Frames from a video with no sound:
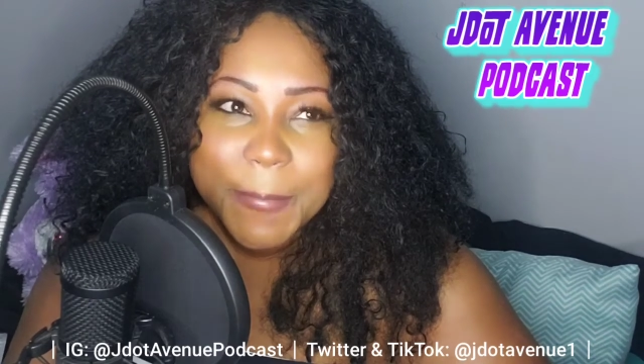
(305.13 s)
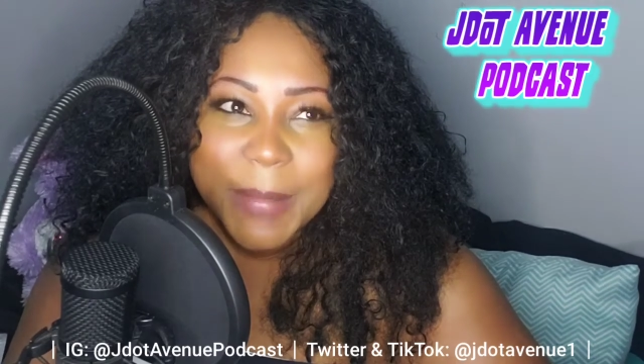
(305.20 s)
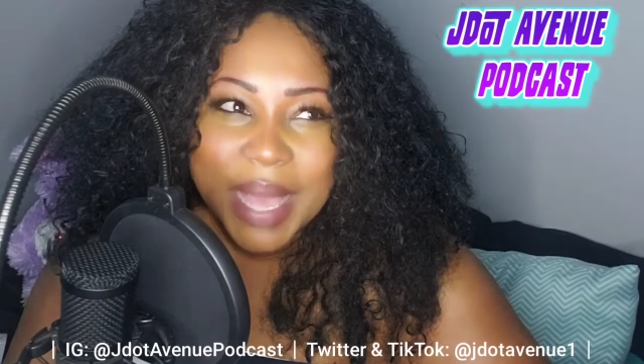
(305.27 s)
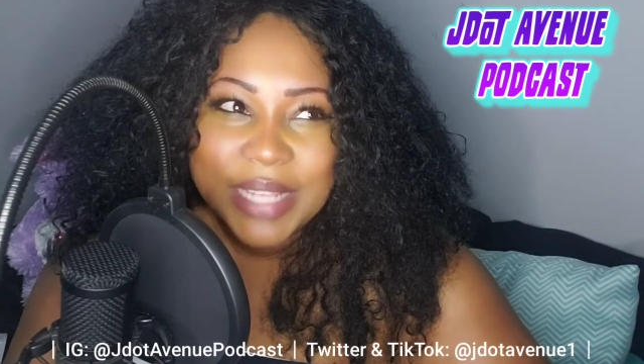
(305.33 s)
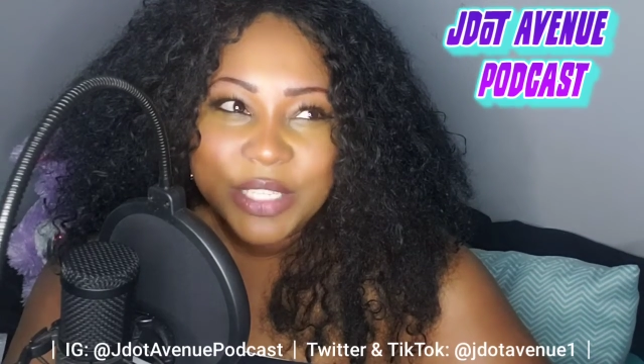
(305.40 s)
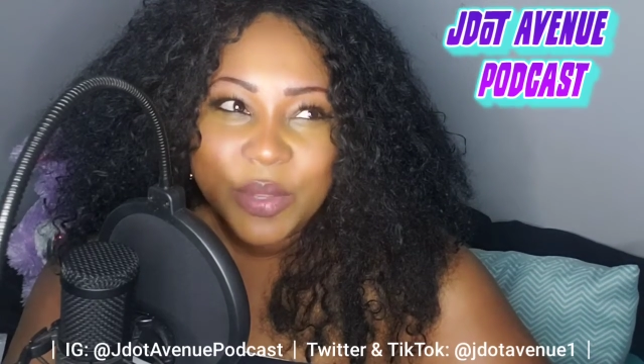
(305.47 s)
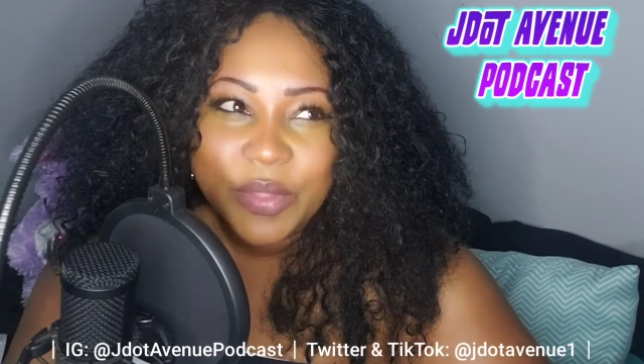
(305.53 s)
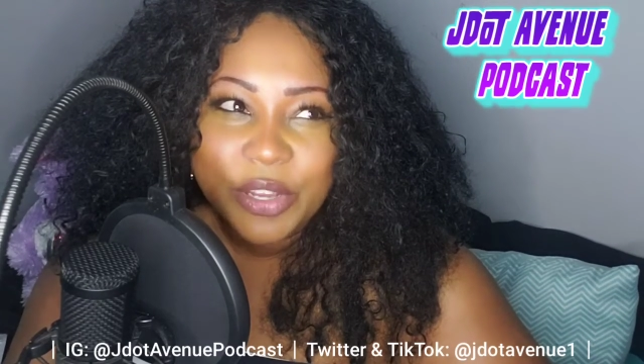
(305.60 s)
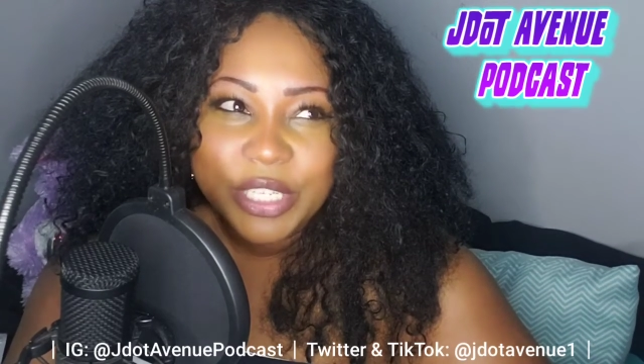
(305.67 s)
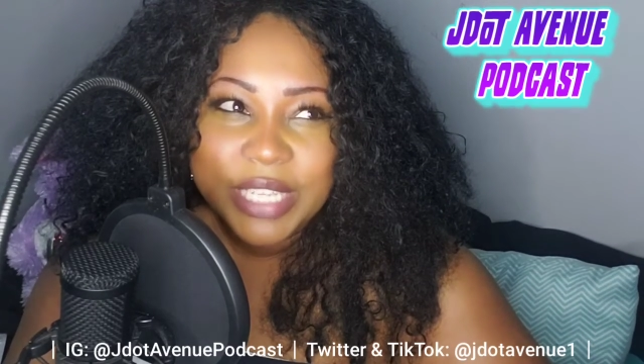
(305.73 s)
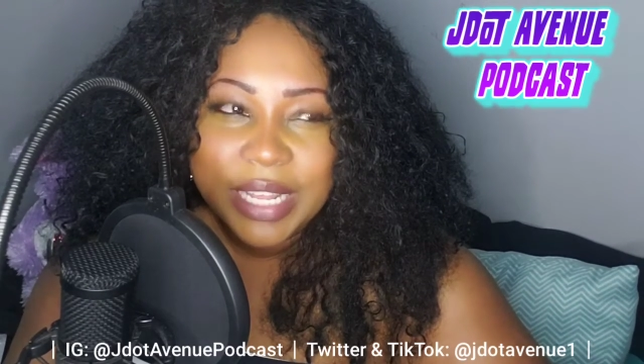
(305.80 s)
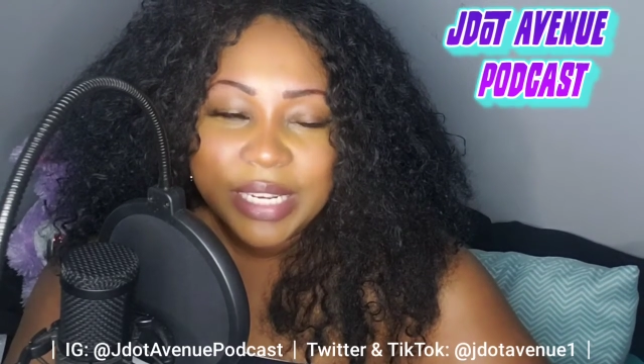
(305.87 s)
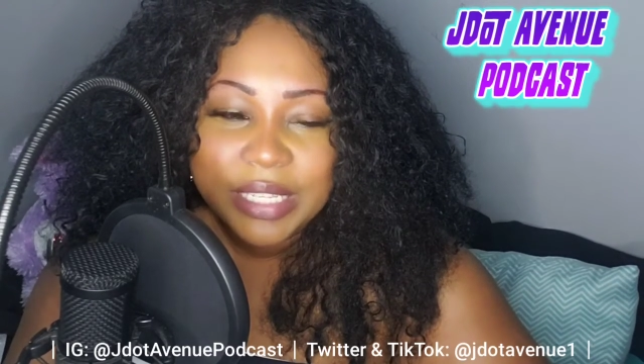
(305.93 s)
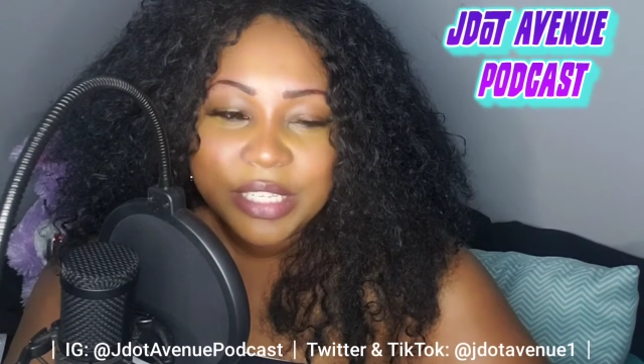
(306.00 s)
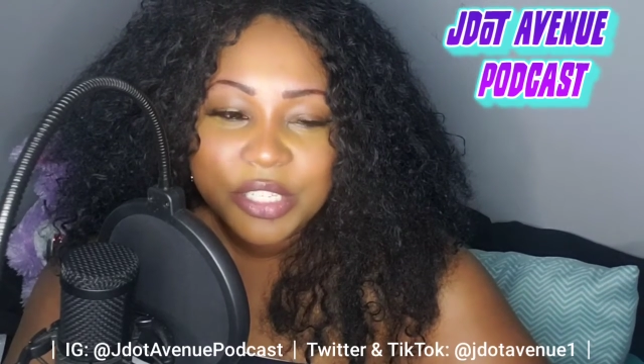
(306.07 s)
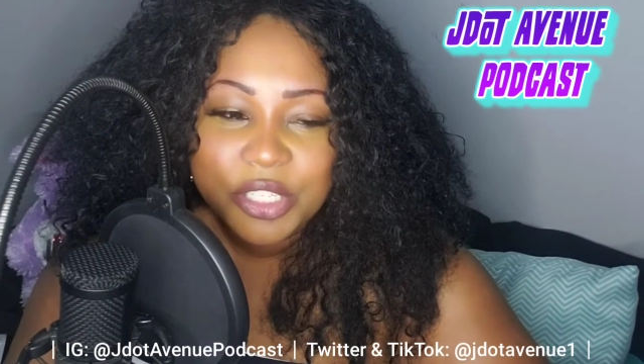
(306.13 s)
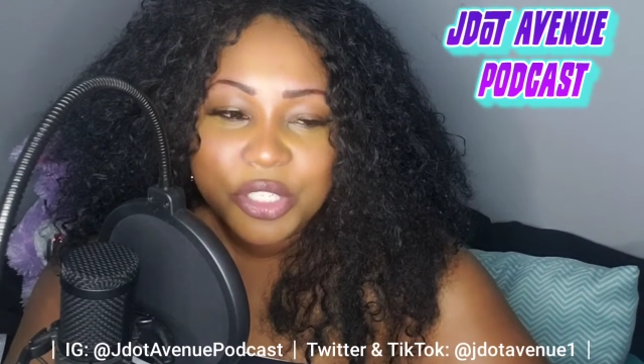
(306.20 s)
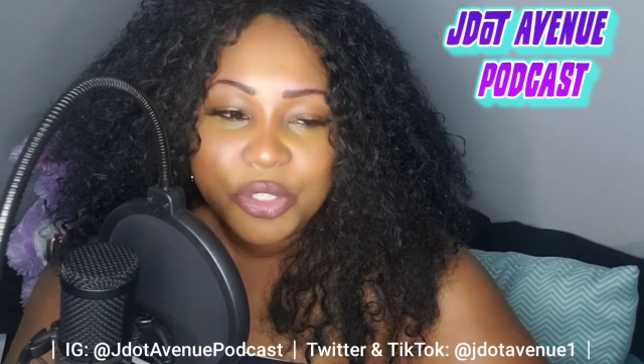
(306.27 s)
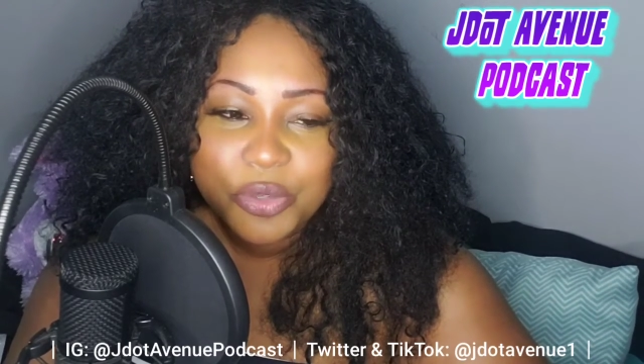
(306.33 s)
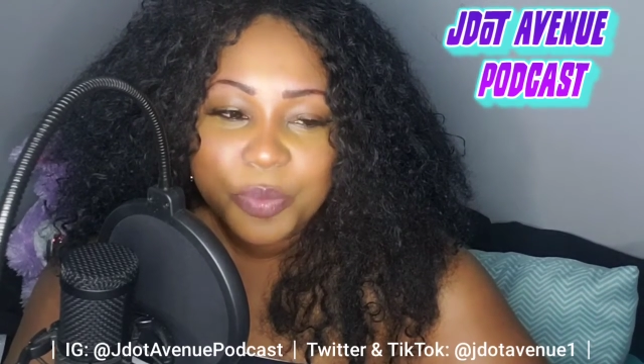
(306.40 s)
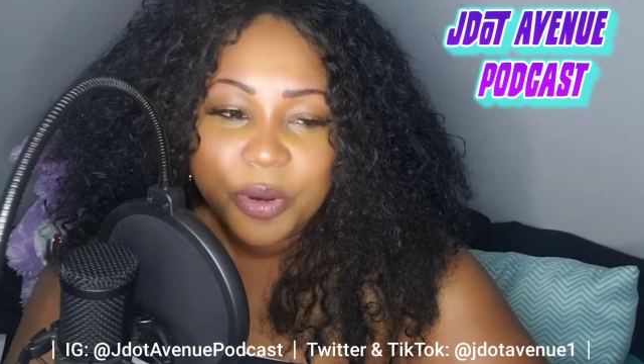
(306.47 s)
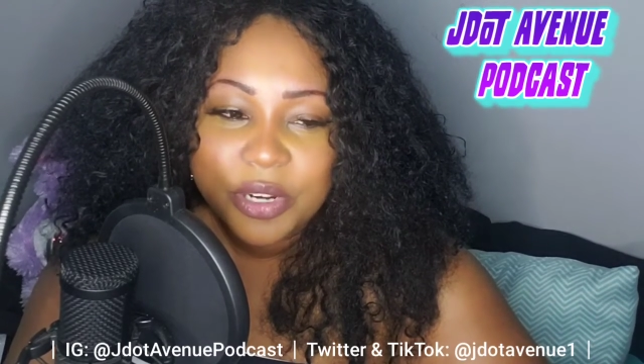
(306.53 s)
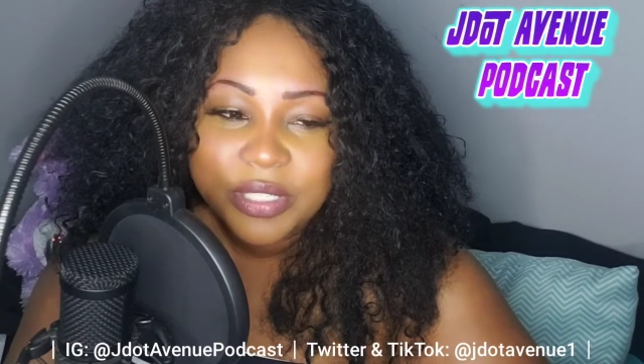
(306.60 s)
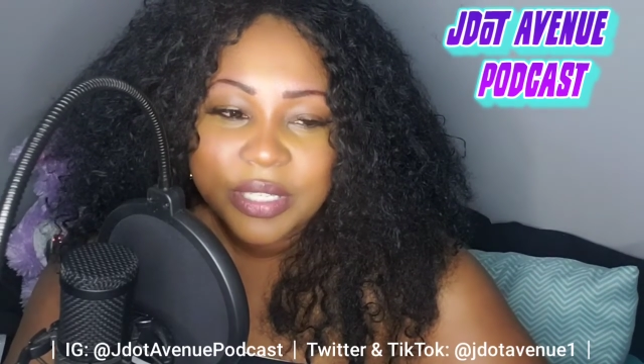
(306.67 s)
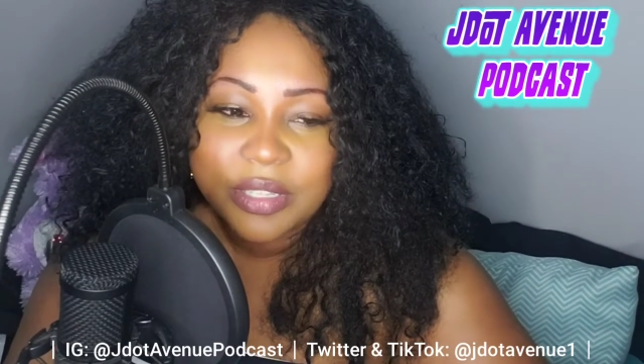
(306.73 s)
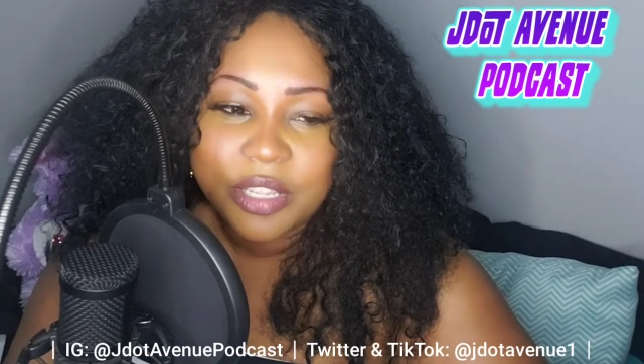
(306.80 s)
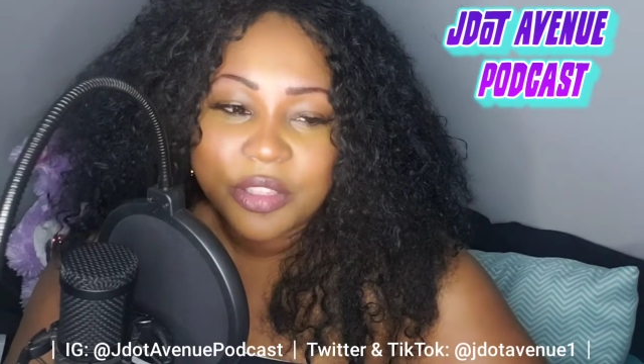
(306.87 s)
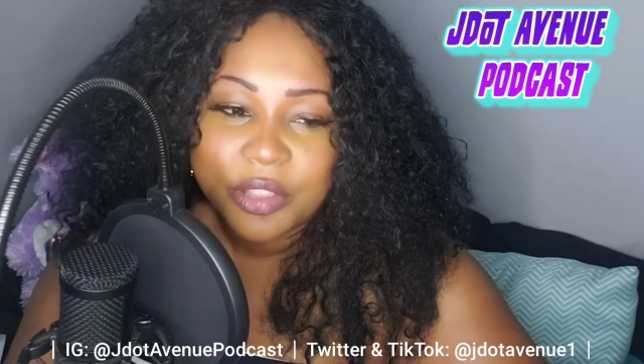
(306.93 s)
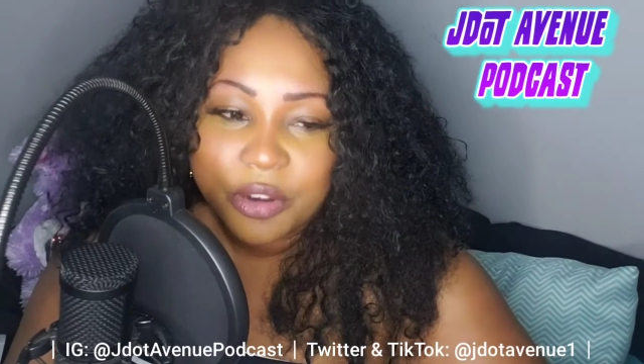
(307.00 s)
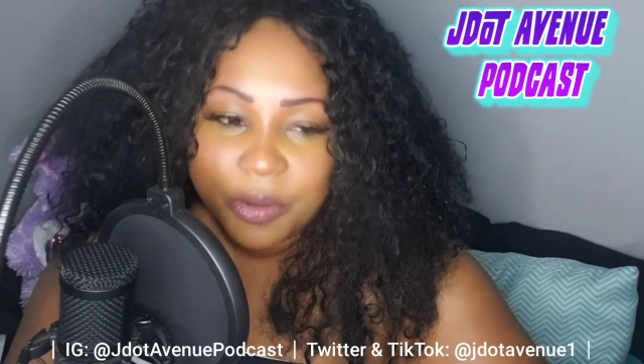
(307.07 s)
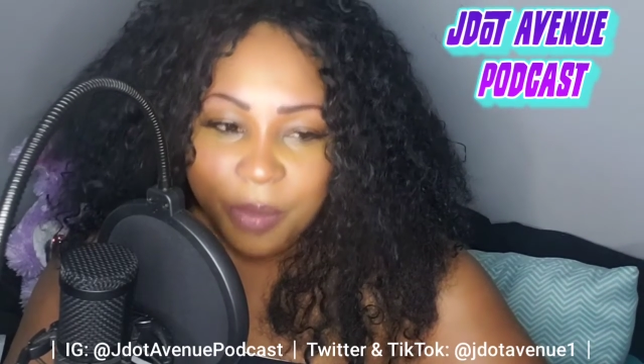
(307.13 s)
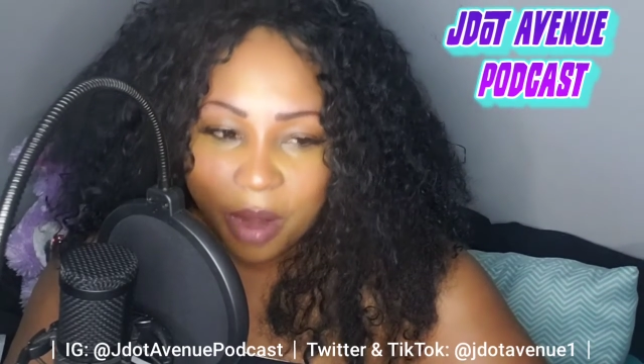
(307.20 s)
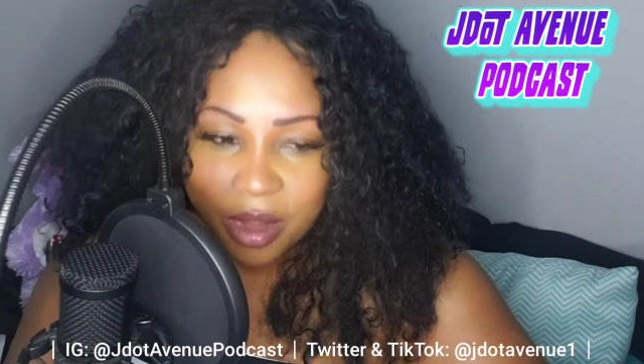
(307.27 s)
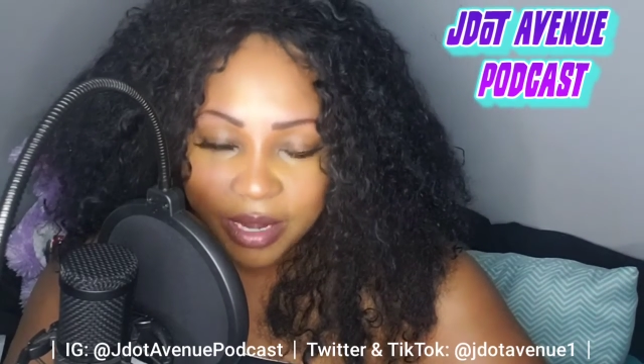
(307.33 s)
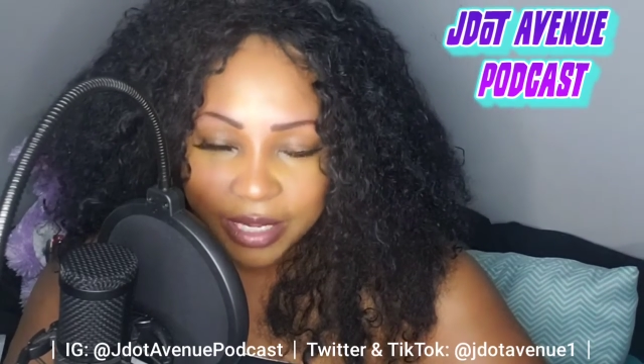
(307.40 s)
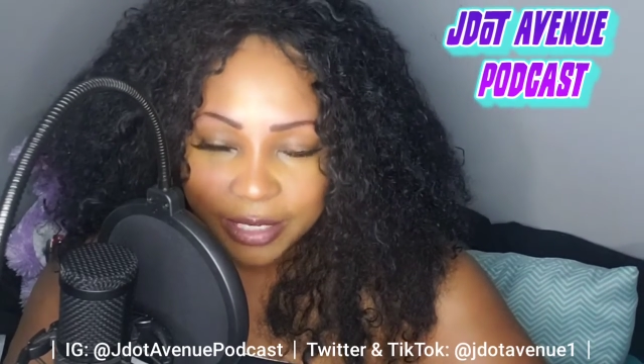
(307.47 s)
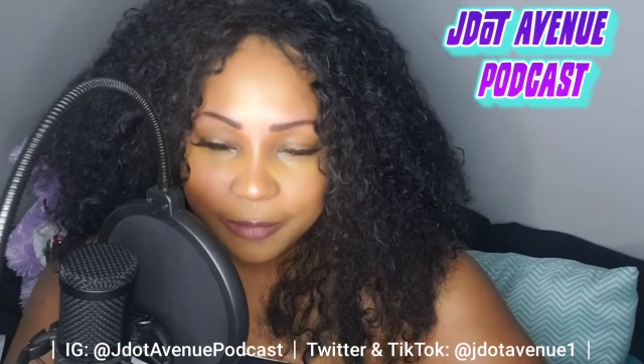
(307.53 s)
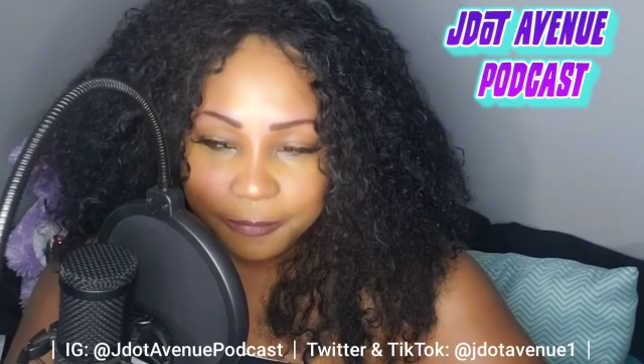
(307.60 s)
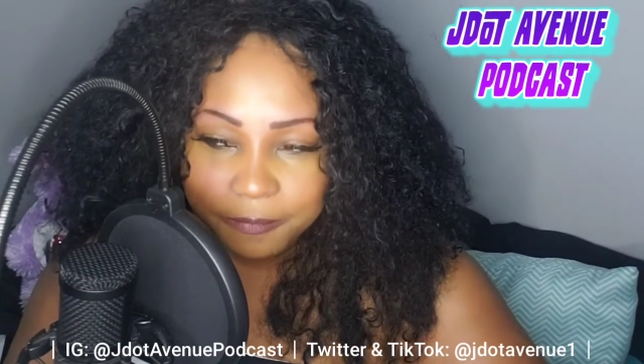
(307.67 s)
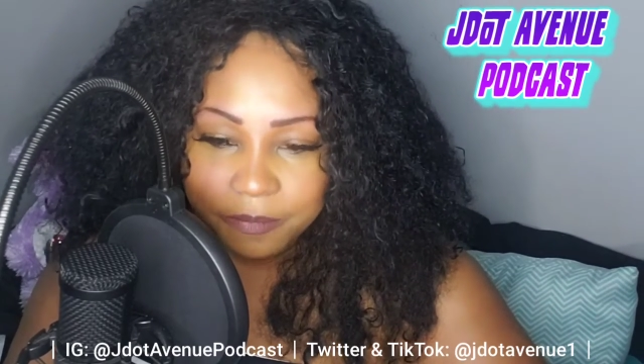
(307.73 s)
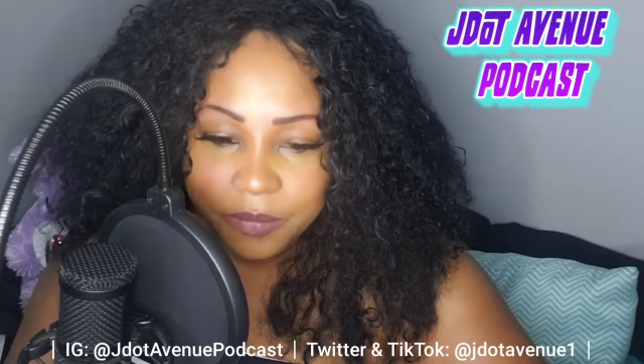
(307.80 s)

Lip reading: And so they're telling this new person, the third party,